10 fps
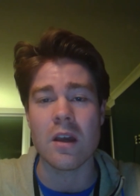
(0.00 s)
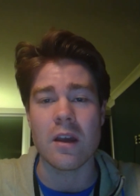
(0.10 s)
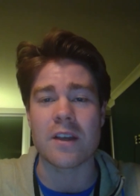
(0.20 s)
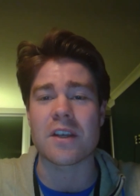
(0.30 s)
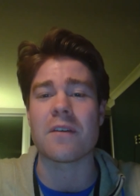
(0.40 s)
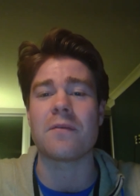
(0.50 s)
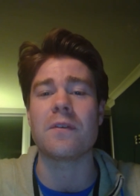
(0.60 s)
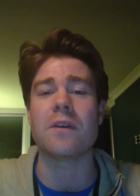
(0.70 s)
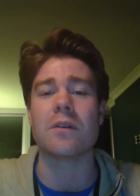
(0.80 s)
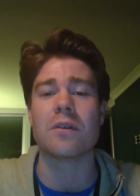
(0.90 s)
as I
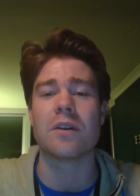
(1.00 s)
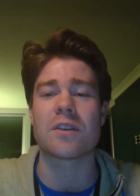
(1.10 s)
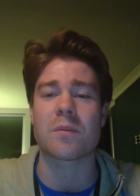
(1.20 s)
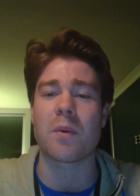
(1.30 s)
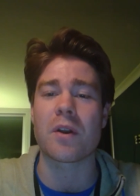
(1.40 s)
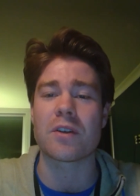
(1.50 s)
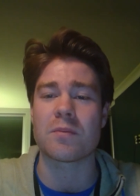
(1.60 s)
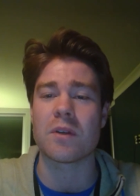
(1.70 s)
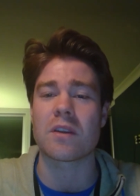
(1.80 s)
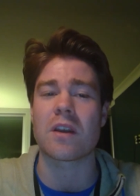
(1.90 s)
feel it is a
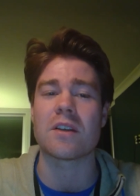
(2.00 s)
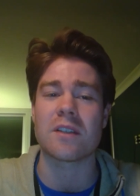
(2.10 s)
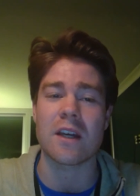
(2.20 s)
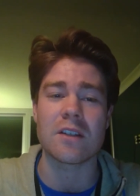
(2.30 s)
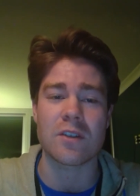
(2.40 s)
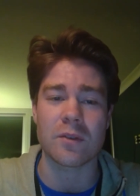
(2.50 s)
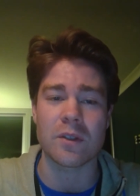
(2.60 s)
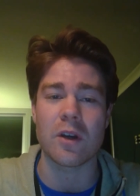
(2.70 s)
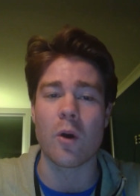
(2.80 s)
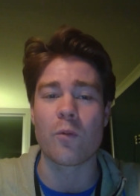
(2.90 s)
punishment that
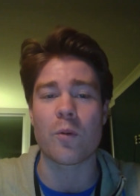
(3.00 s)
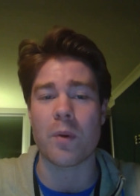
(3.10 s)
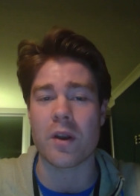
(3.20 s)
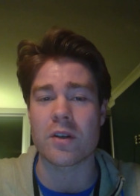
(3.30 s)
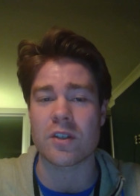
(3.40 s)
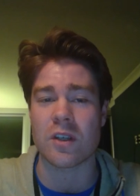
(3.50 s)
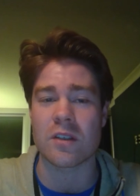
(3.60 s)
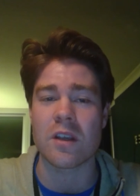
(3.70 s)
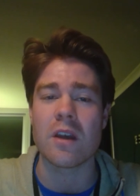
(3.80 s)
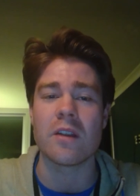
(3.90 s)
intentionally
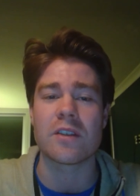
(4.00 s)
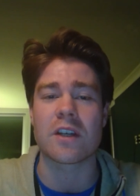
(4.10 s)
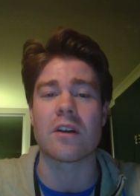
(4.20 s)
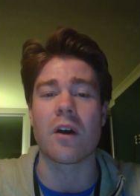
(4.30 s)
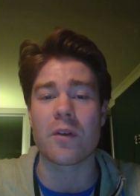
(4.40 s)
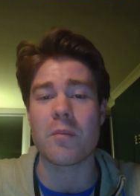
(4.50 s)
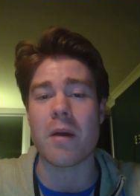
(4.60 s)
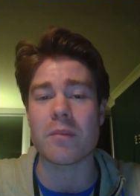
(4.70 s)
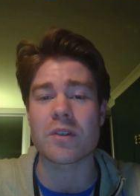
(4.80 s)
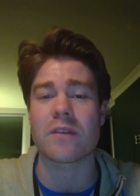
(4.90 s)
overpunishes to get other
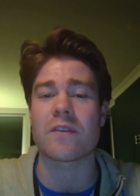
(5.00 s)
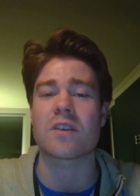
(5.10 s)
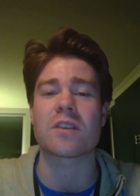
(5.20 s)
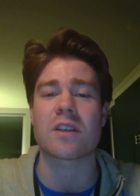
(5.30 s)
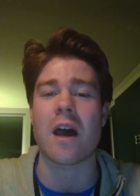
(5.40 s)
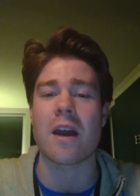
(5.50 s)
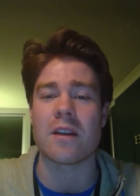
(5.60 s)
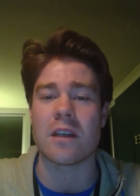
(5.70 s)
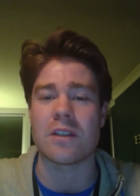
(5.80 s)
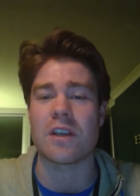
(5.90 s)
members of the
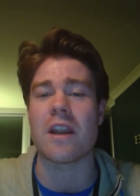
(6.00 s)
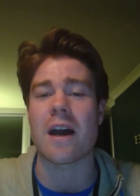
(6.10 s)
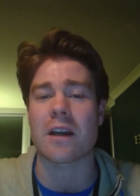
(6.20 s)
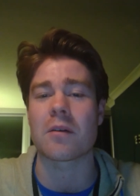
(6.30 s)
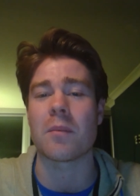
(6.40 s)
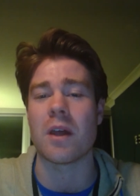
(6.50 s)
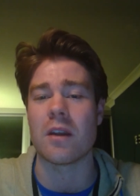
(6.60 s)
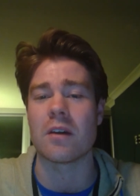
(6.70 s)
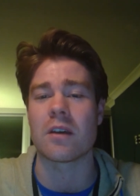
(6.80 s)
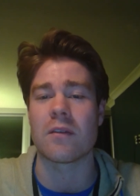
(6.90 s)
society to not commit
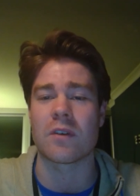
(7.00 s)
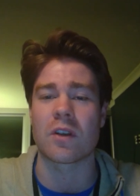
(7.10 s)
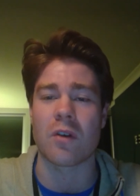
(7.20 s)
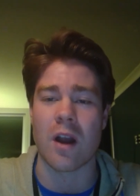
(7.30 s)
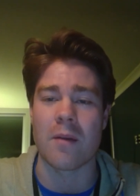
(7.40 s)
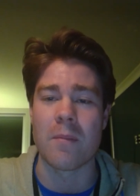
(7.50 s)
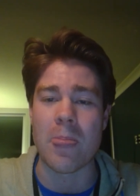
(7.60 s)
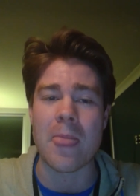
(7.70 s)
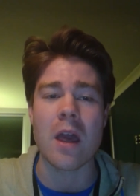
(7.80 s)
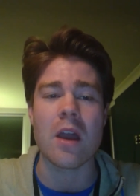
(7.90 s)
a given crime.
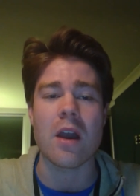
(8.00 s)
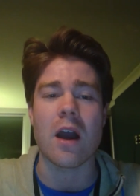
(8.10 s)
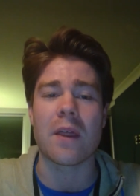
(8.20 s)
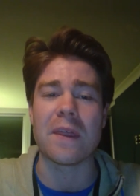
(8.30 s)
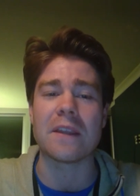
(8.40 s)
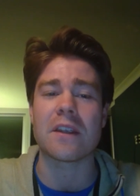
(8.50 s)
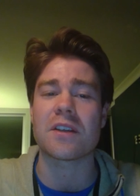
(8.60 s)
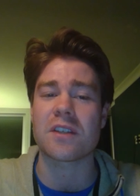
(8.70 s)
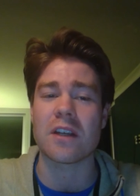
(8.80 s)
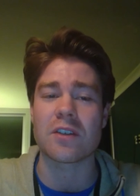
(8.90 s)
I think that
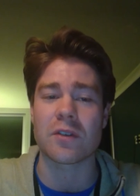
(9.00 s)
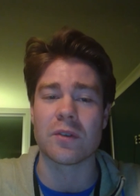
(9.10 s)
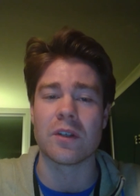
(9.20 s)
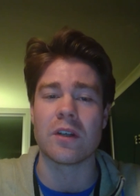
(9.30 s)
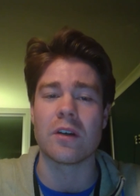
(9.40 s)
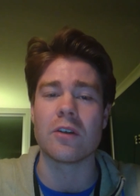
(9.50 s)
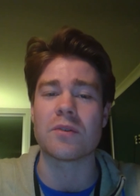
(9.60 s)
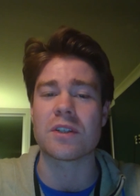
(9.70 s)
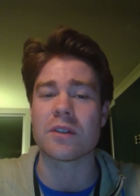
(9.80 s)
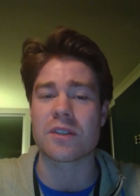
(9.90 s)
essentially a
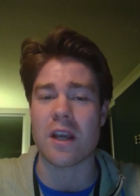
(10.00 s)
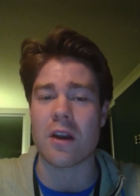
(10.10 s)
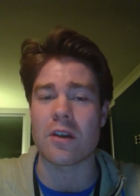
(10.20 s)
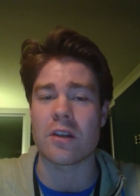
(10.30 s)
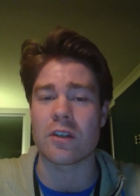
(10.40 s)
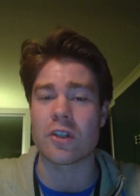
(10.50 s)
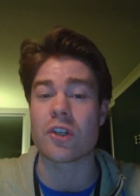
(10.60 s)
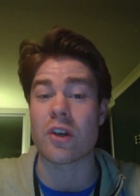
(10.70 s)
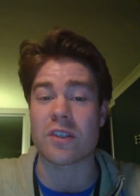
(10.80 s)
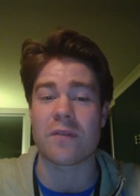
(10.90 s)
utilitarian could
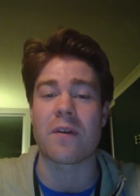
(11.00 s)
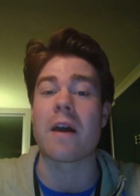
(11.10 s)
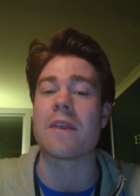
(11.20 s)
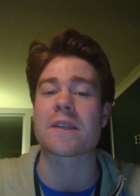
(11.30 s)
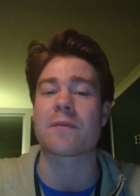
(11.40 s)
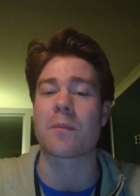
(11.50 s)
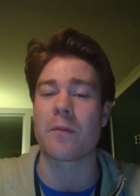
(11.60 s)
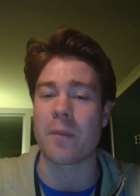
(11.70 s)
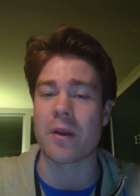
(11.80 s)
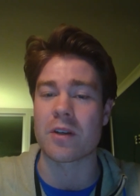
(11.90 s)
justify this form
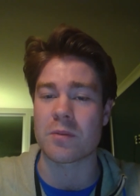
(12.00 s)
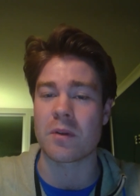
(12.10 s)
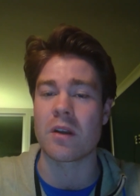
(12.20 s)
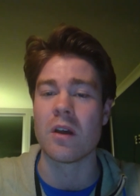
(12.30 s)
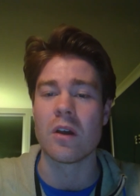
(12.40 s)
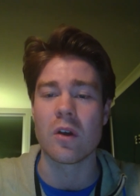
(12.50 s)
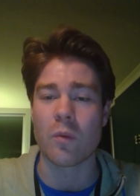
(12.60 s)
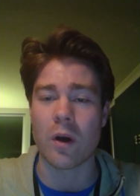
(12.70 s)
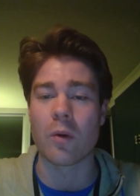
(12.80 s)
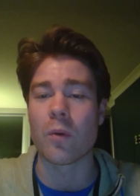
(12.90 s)
of punishment,
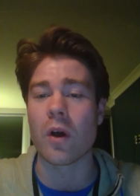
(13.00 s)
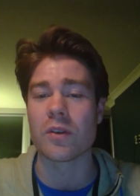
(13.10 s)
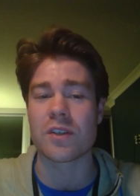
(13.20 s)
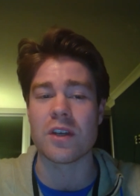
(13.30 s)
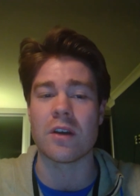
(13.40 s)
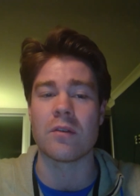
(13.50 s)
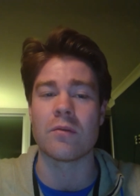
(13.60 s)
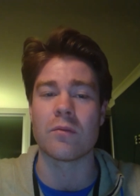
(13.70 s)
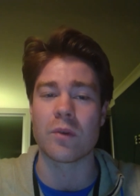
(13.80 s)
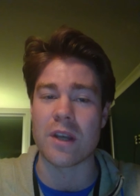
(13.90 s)
while
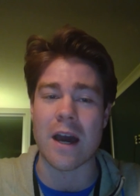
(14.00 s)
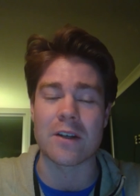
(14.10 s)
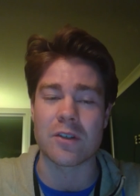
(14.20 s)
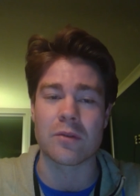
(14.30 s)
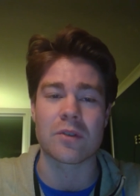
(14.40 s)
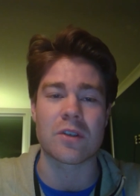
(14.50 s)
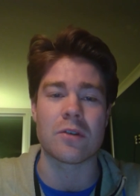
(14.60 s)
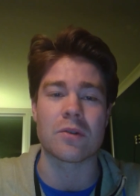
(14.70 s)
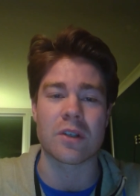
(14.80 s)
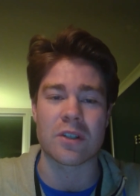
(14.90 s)
Rawlsian would not choose to
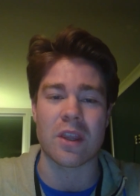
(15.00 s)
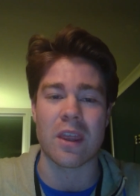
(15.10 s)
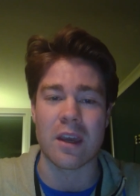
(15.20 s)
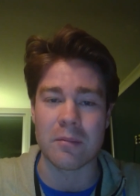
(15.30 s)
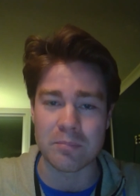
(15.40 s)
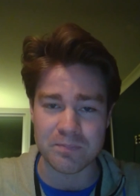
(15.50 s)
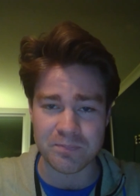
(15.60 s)
do such a thing.